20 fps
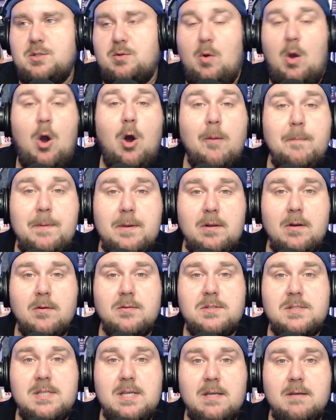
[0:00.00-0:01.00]
You hope you
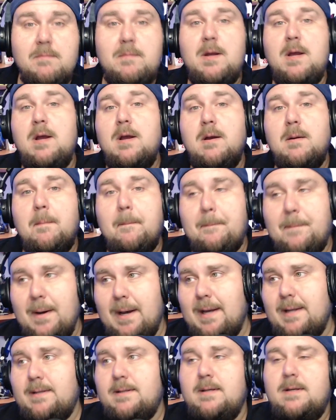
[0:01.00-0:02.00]
don't see them,
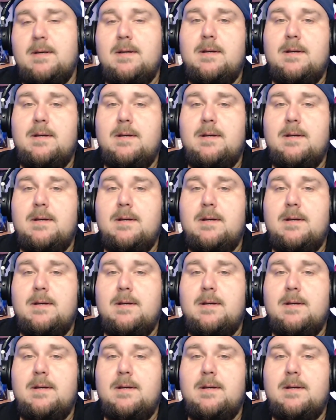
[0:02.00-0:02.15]
but